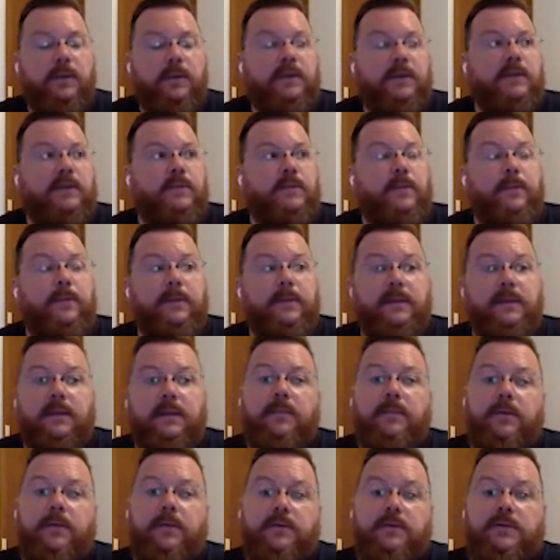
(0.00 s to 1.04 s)
I think it's probably
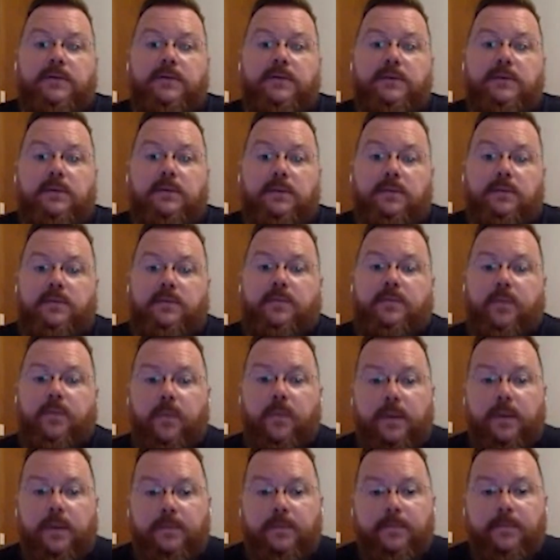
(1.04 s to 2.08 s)
the most useful
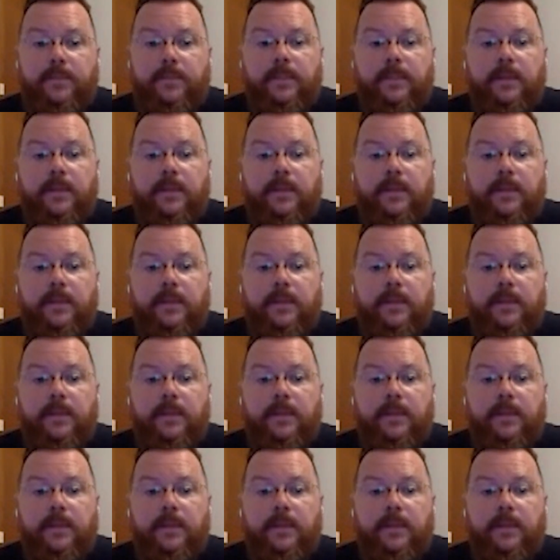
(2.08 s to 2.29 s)
one.